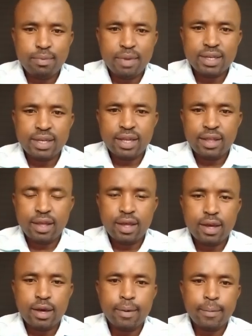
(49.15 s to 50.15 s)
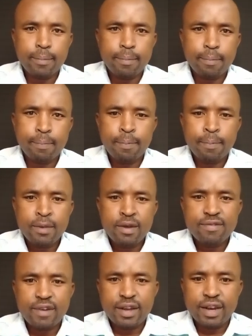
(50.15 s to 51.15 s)
better the
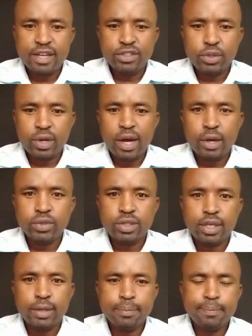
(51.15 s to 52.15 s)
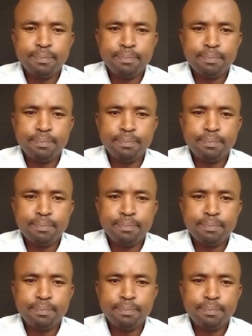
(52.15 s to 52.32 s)
financial outcome.